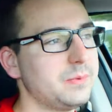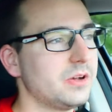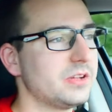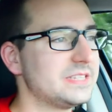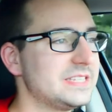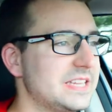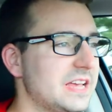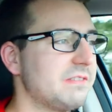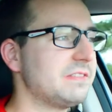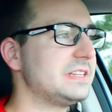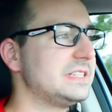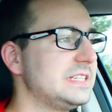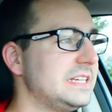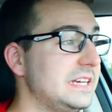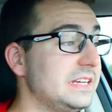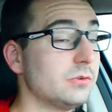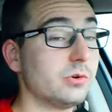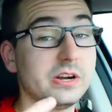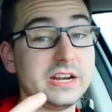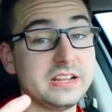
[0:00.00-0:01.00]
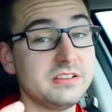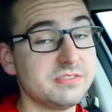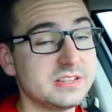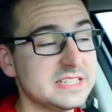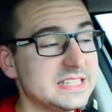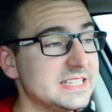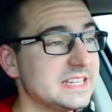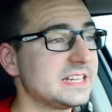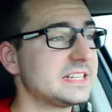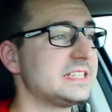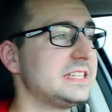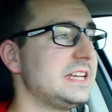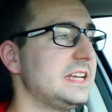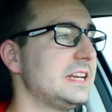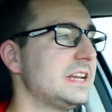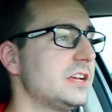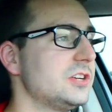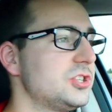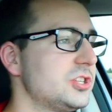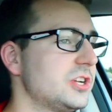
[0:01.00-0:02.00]
on 17 or even
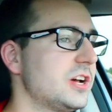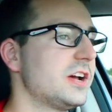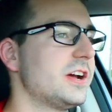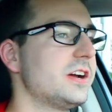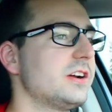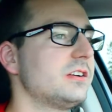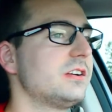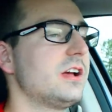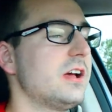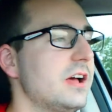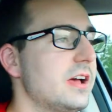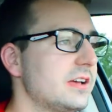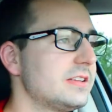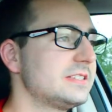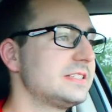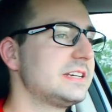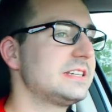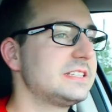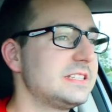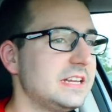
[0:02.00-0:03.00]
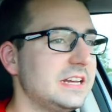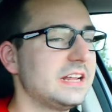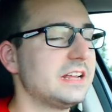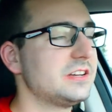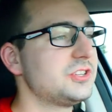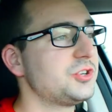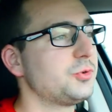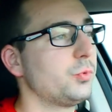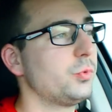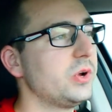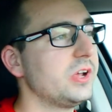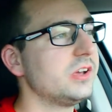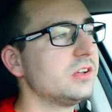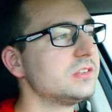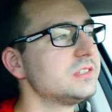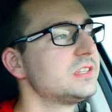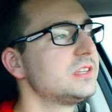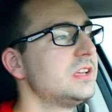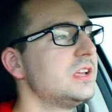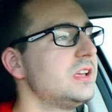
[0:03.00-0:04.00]
16-inch tire, 16-inch
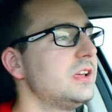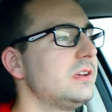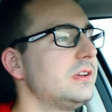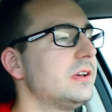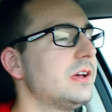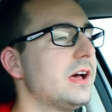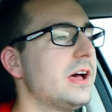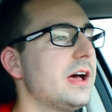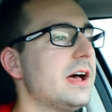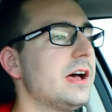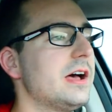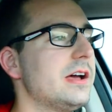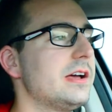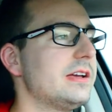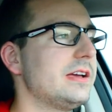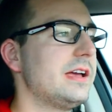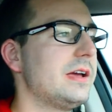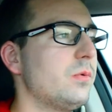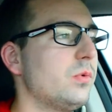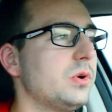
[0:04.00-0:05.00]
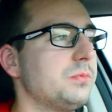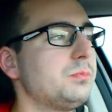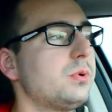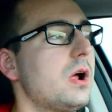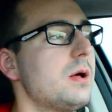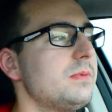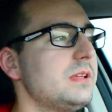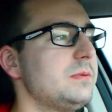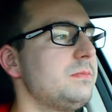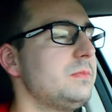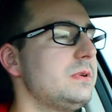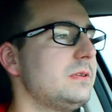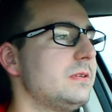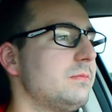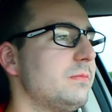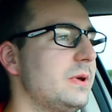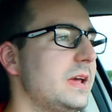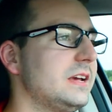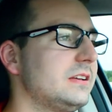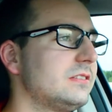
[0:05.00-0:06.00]
wheels, it would probably
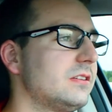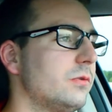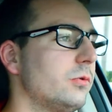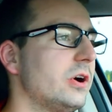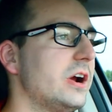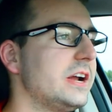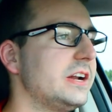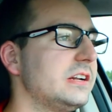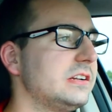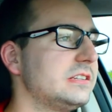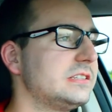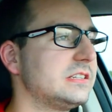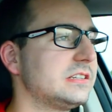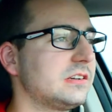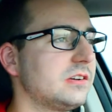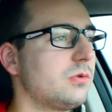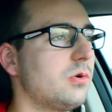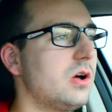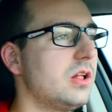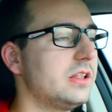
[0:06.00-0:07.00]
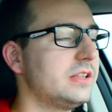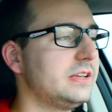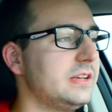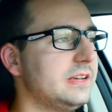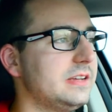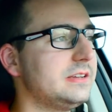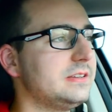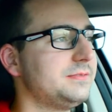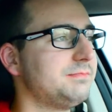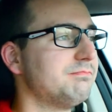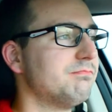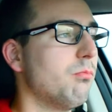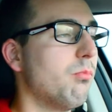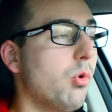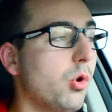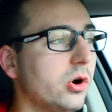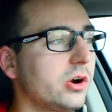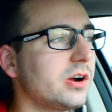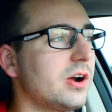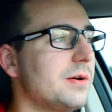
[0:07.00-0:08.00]
make the ride quality
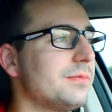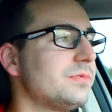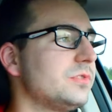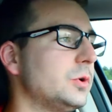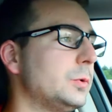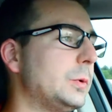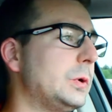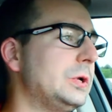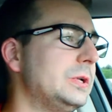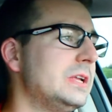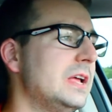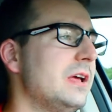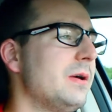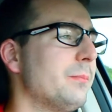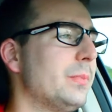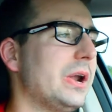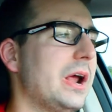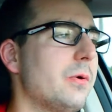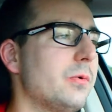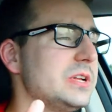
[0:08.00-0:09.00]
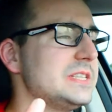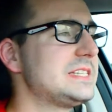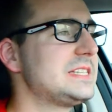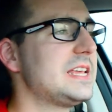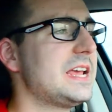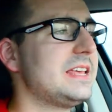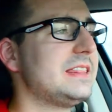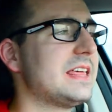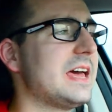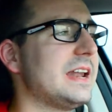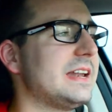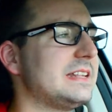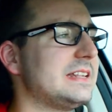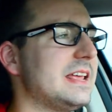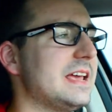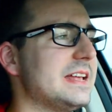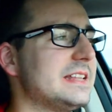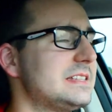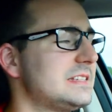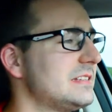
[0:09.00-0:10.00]
more comfortable, but I wouldn't say that
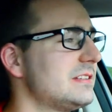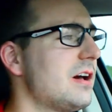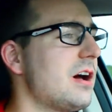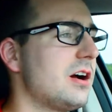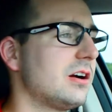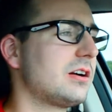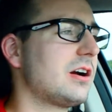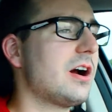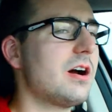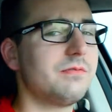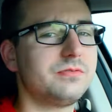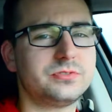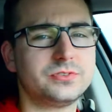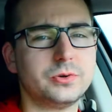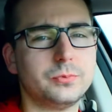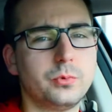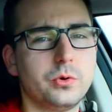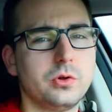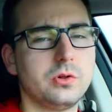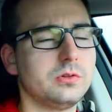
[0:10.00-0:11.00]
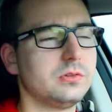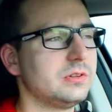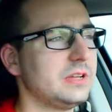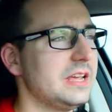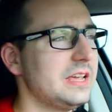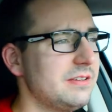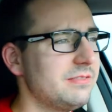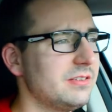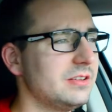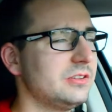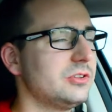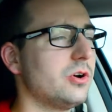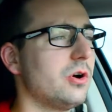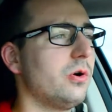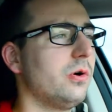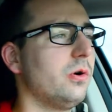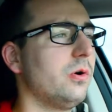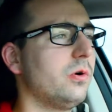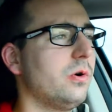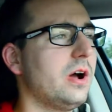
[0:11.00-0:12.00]
it's not comfortable even
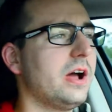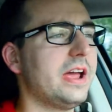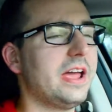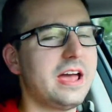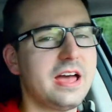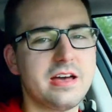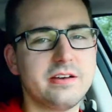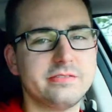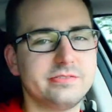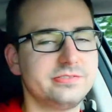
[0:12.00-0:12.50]
though I have